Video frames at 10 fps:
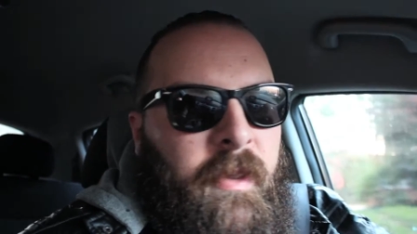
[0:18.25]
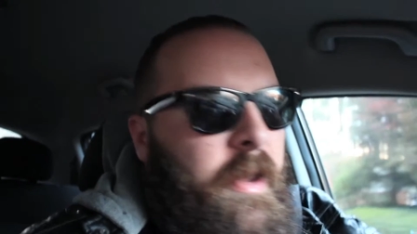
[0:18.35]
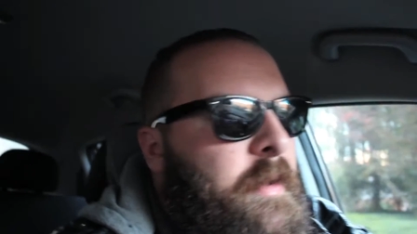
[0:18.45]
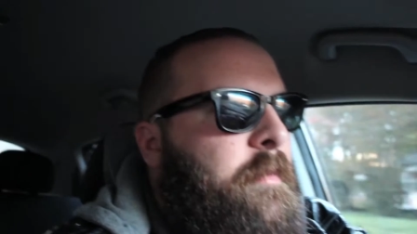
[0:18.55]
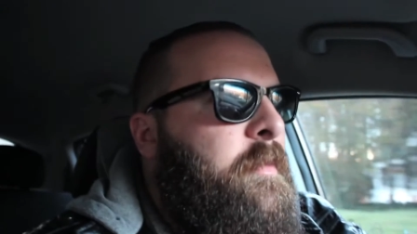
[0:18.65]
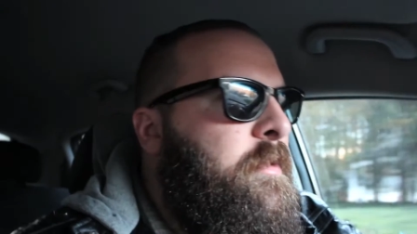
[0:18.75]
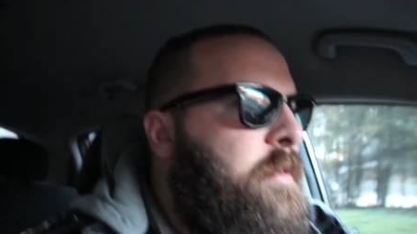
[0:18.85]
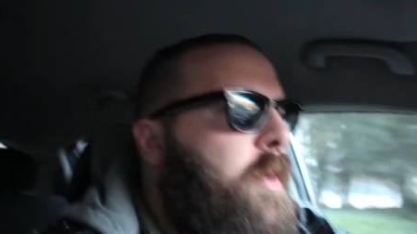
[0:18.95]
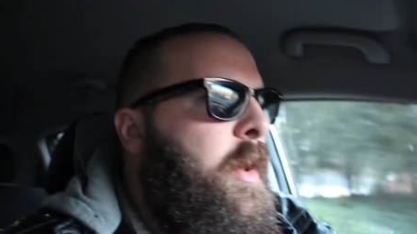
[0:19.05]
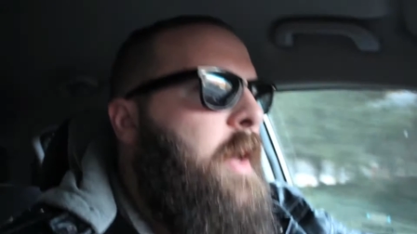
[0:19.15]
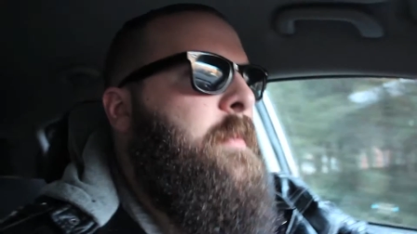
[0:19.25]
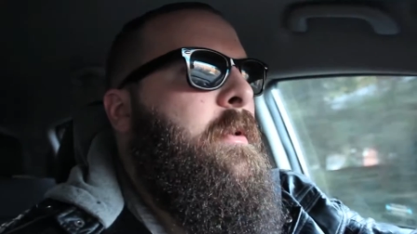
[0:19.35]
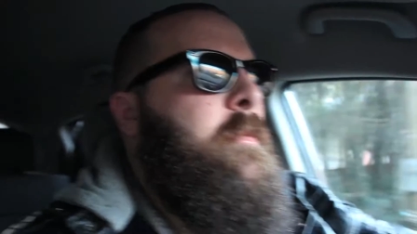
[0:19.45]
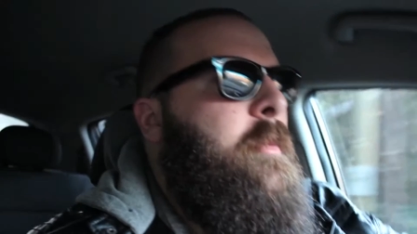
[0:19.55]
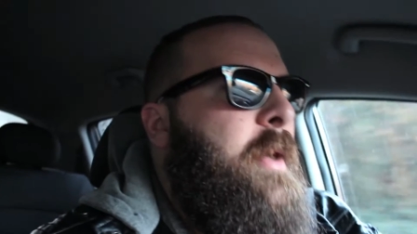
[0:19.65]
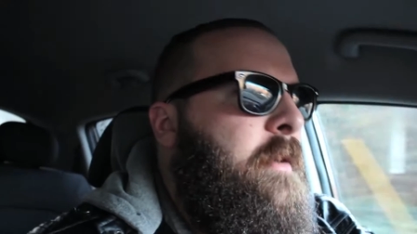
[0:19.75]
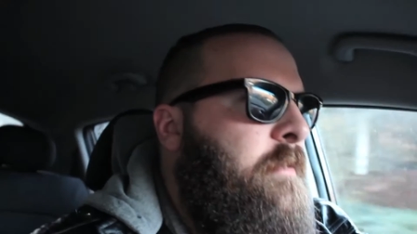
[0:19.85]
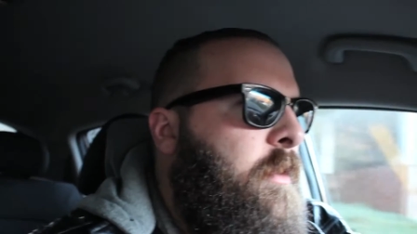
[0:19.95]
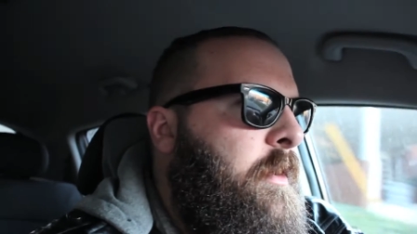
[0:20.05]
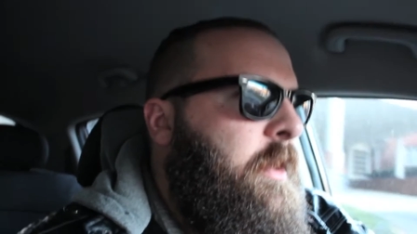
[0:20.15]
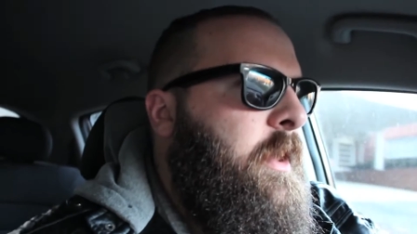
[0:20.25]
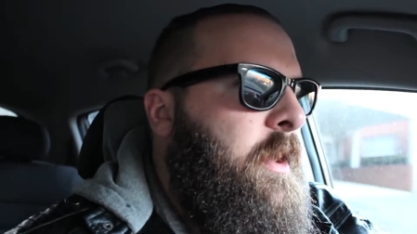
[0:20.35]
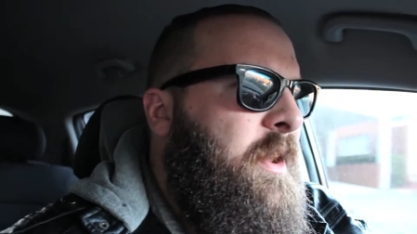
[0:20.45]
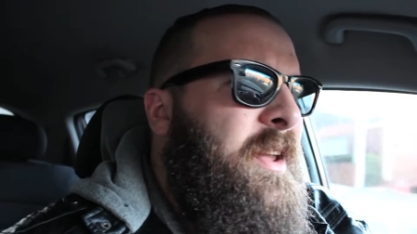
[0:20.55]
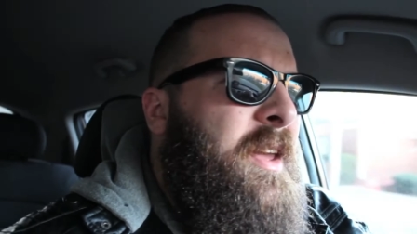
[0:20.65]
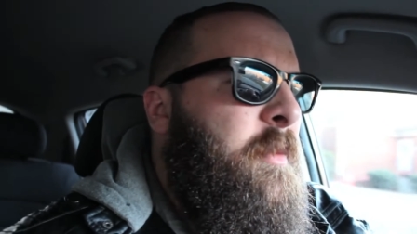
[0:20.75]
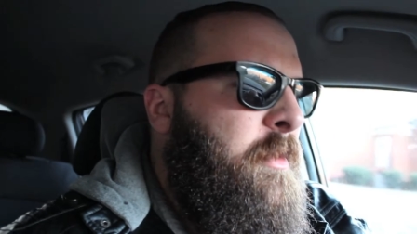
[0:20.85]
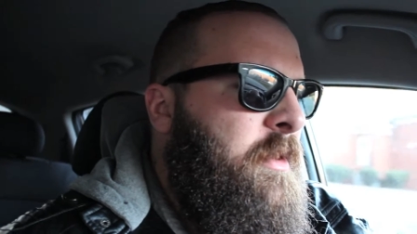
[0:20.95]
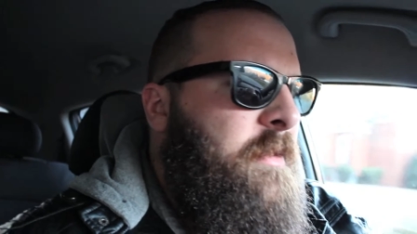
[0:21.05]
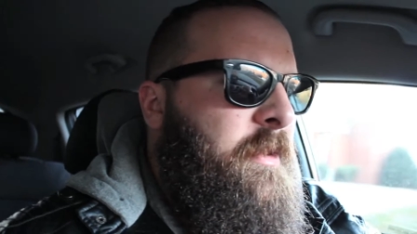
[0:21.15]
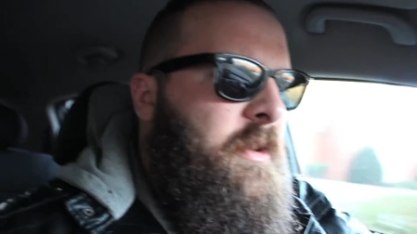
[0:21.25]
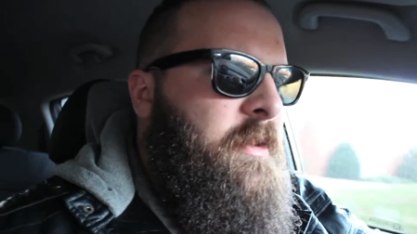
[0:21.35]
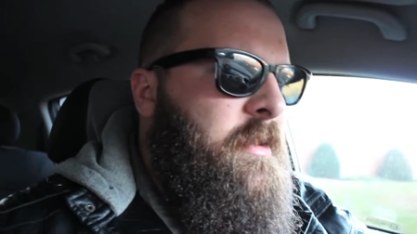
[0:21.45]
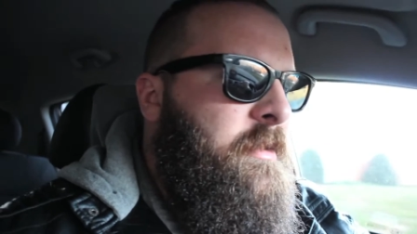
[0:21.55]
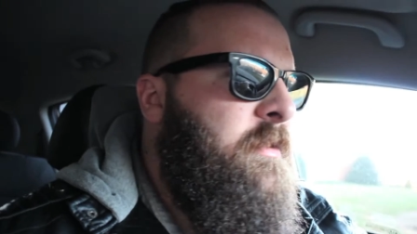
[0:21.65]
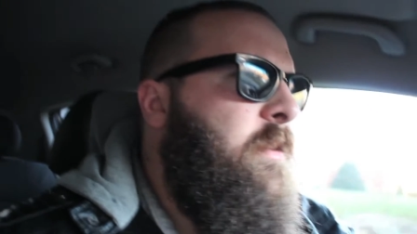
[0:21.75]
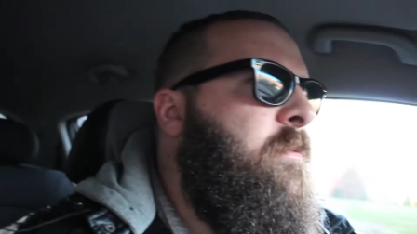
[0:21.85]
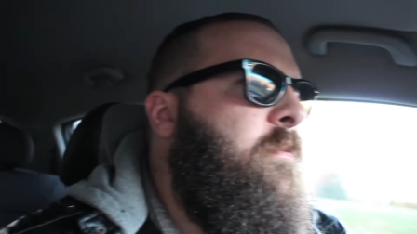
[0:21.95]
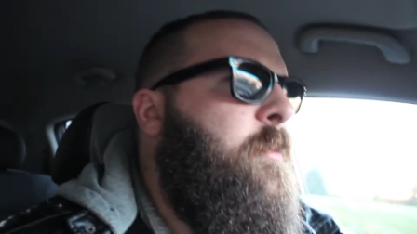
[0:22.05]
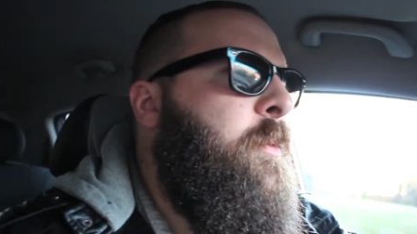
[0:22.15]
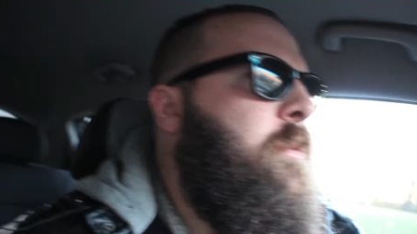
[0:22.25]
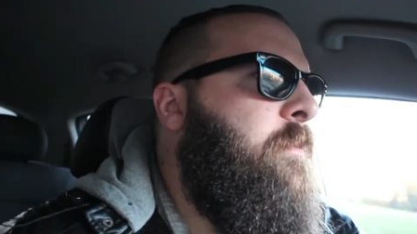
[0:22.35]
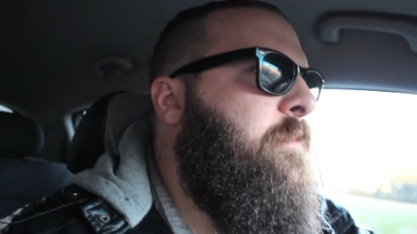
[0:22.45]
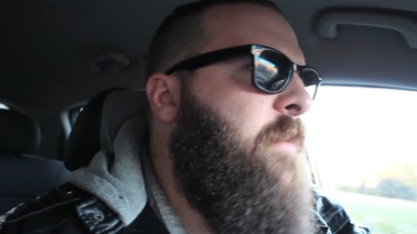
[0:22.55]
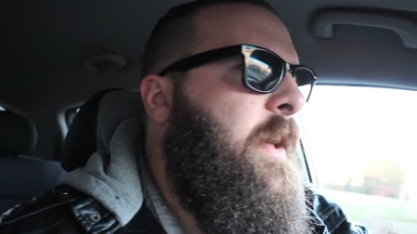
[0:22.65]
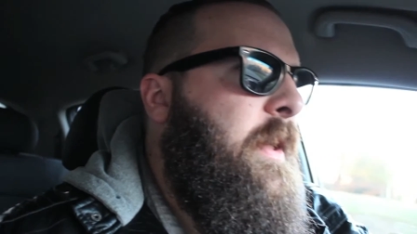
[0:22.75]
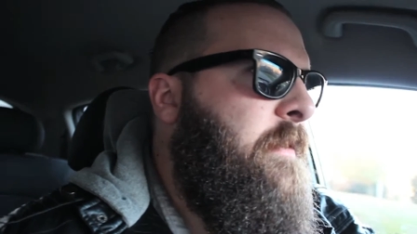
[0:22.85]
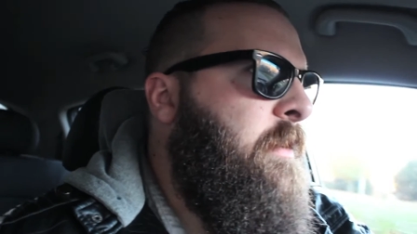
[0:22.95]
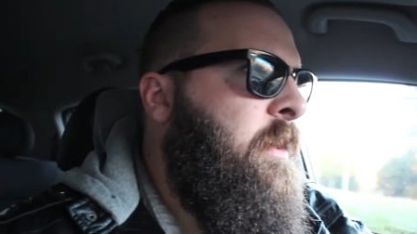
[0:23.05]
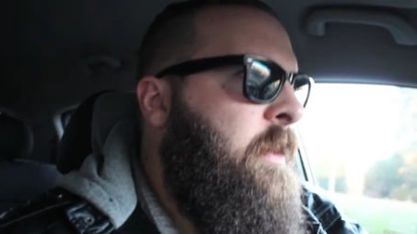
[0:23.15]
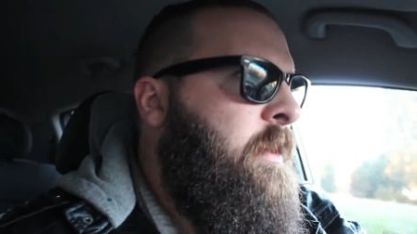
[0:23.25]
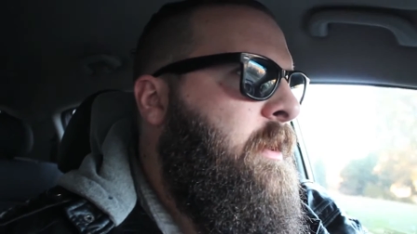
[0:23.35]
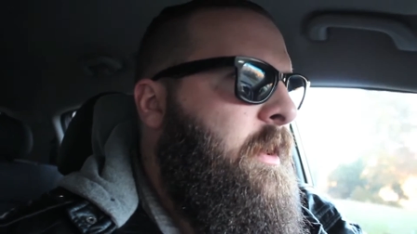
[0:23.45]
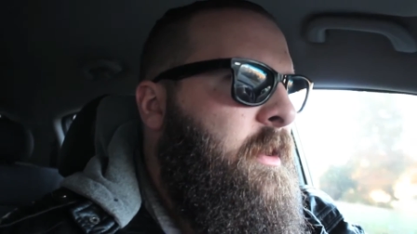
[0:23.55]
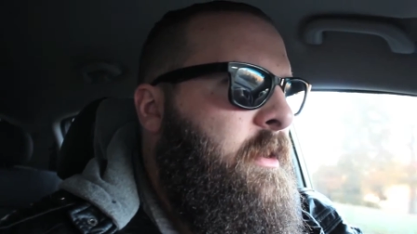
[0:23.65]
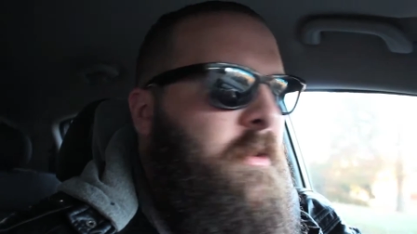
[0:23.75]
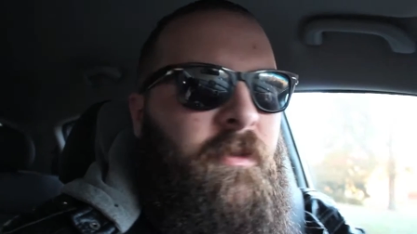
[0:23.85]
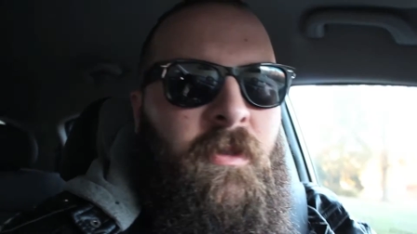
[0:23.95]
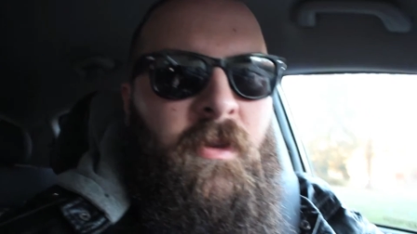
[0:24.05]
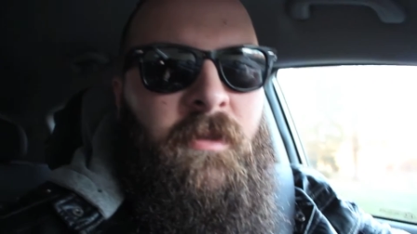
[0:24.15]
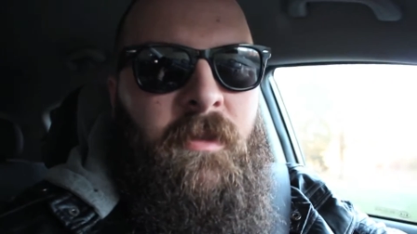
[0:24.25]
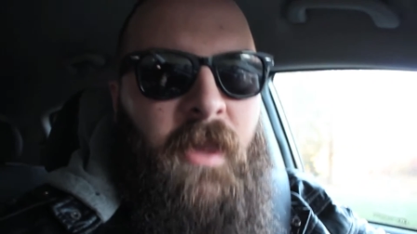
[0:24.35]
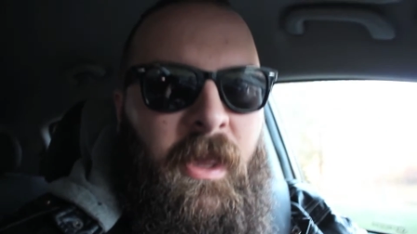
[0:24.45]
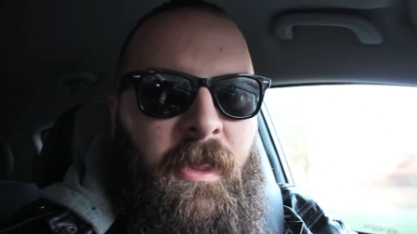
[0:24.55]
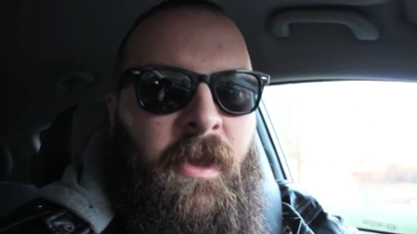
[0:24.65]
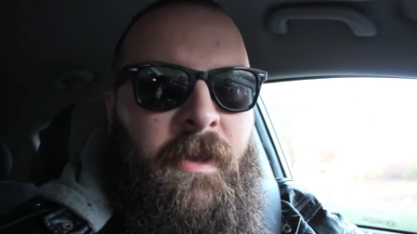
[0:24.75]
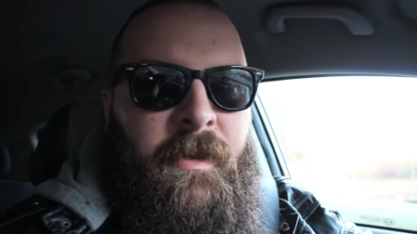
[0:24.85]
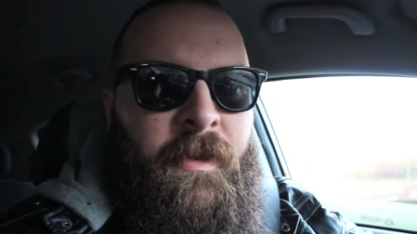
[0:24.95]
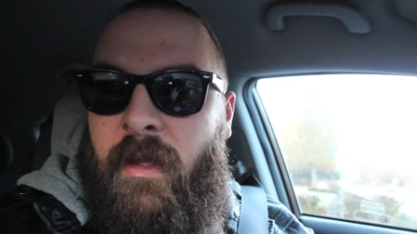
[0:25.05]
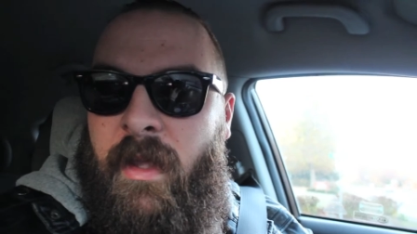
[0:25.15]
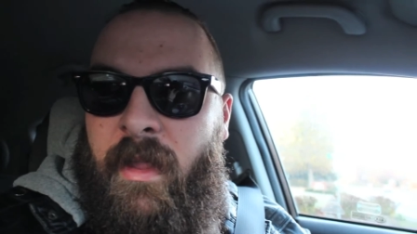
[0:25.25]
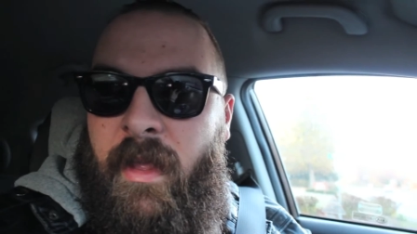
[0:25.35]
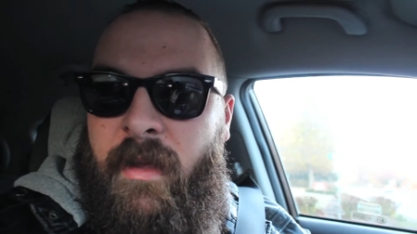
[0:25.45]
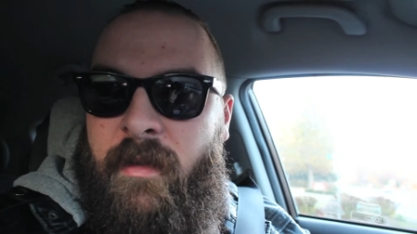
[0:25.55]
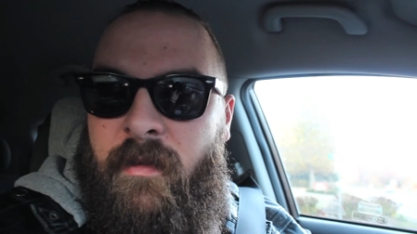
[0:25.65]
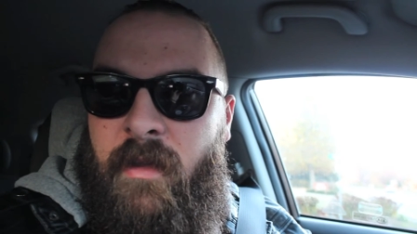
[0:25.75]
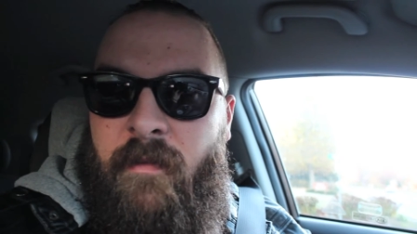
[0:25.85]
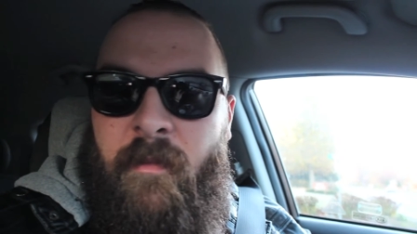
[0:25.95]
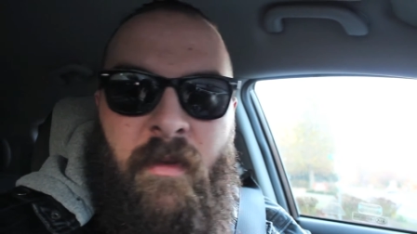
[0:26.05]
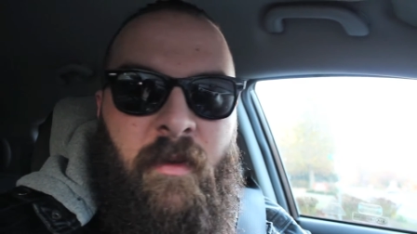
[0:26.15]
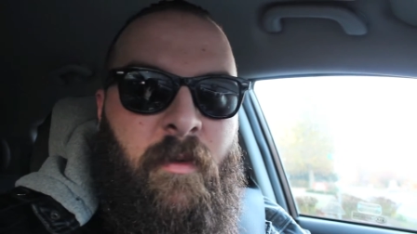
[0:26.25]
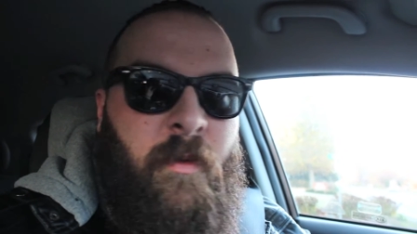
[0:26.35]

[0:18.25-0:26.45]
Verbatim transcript: I'm so happy to be back vlogging, and I can't believe that it is 7.45, and it is this daylight. The daylight stuff messes